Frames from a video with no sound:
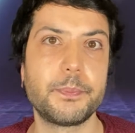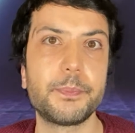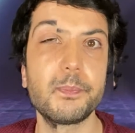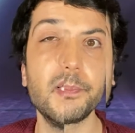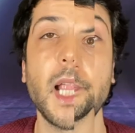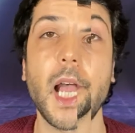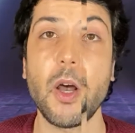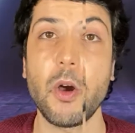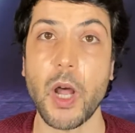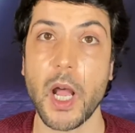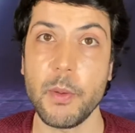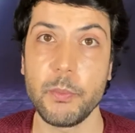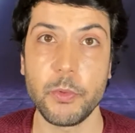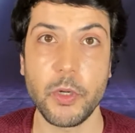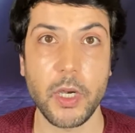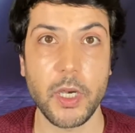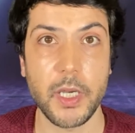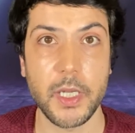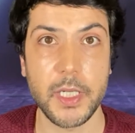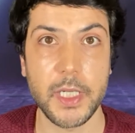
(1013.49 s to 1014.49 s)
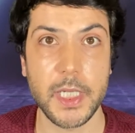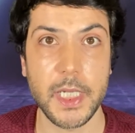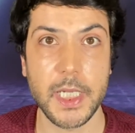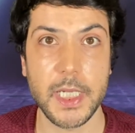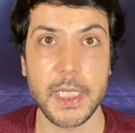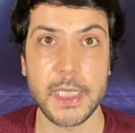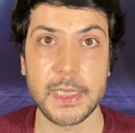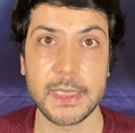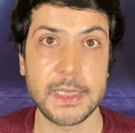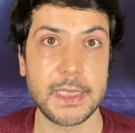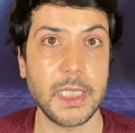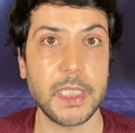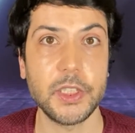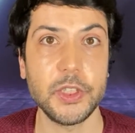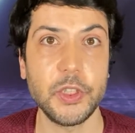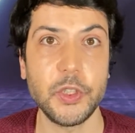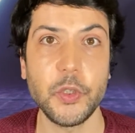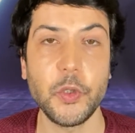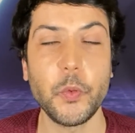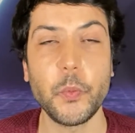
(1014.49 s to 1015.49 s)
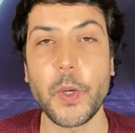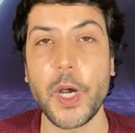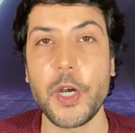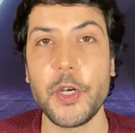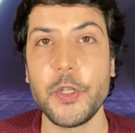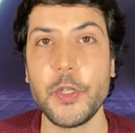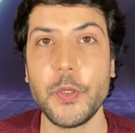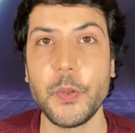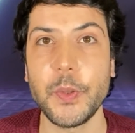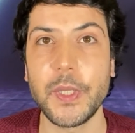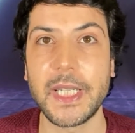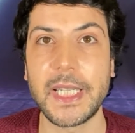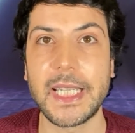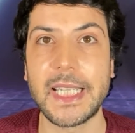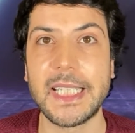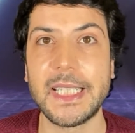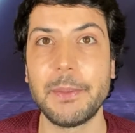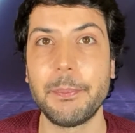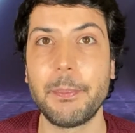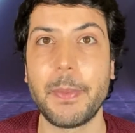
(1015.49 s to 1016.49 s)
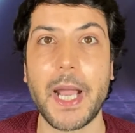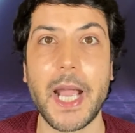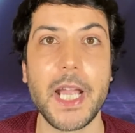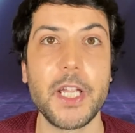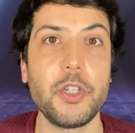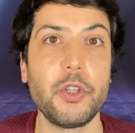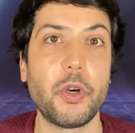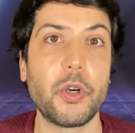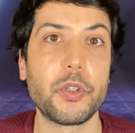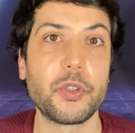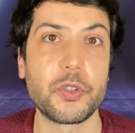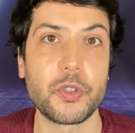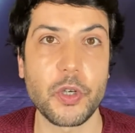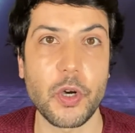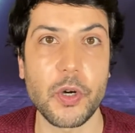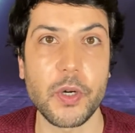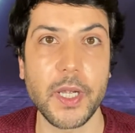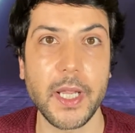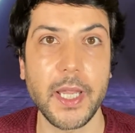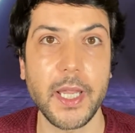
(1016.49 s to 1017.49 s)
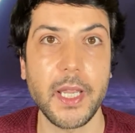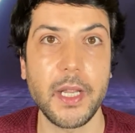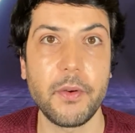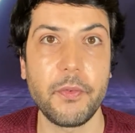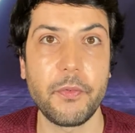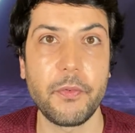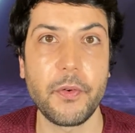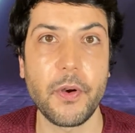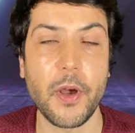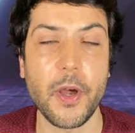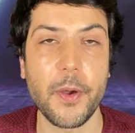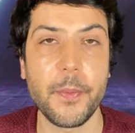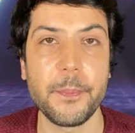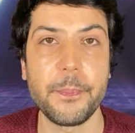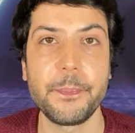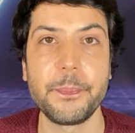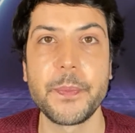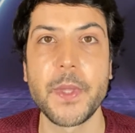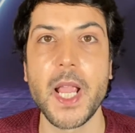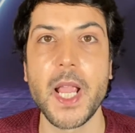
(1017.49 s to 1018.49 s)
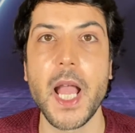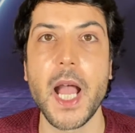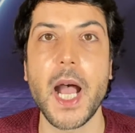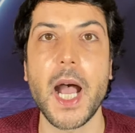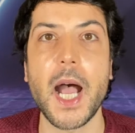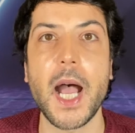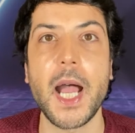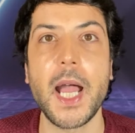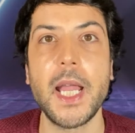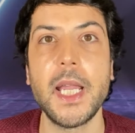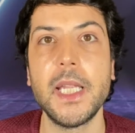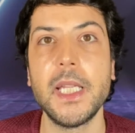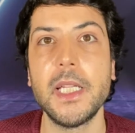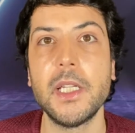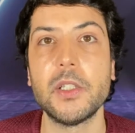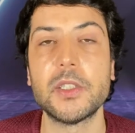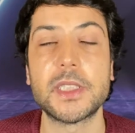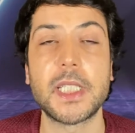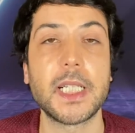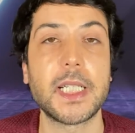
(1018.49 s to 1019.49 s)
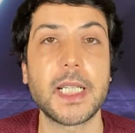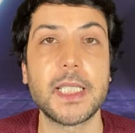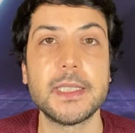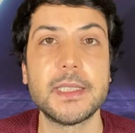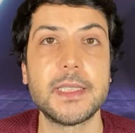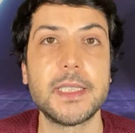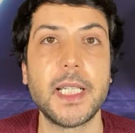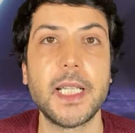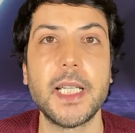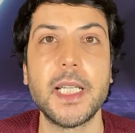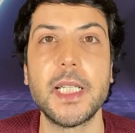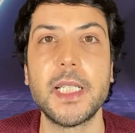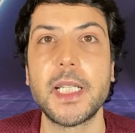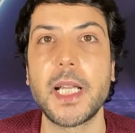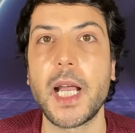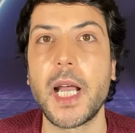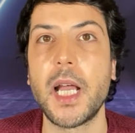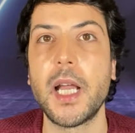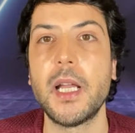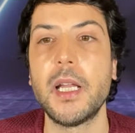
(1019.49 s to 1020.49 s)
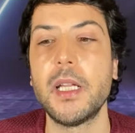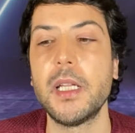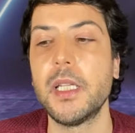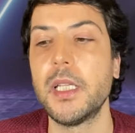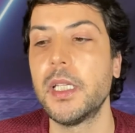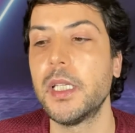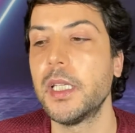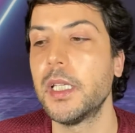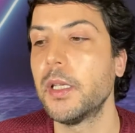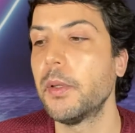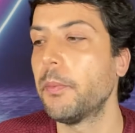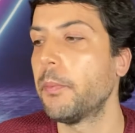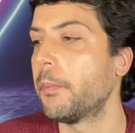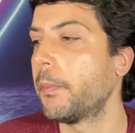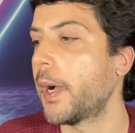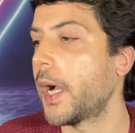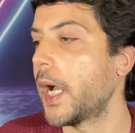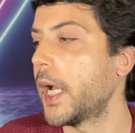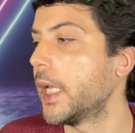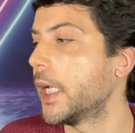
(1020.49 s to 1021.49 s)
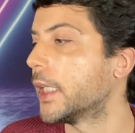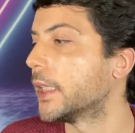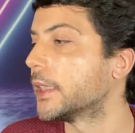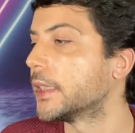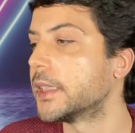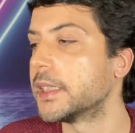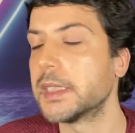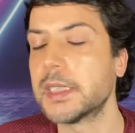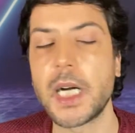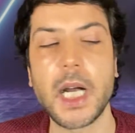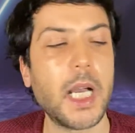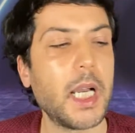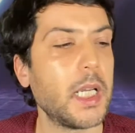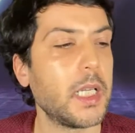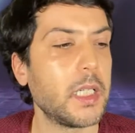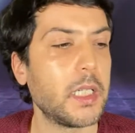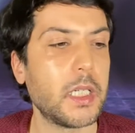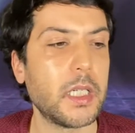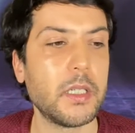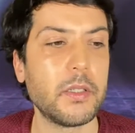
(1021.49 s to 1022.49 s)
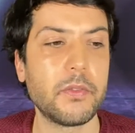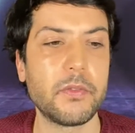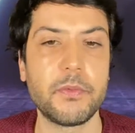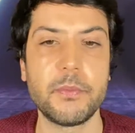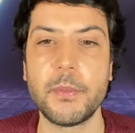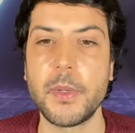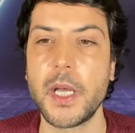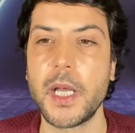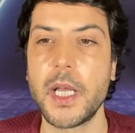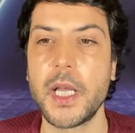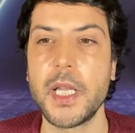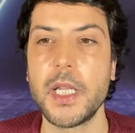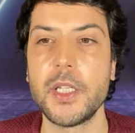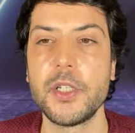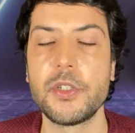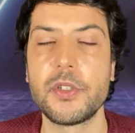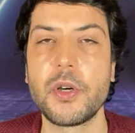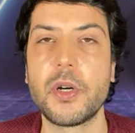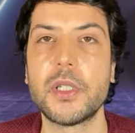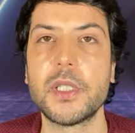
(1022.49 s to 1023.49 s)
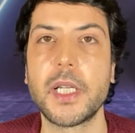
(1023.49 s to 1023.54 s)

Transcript: Now I'm gonna tell you where you can buy your doll hair from. Like I said, I buy a lot of my doll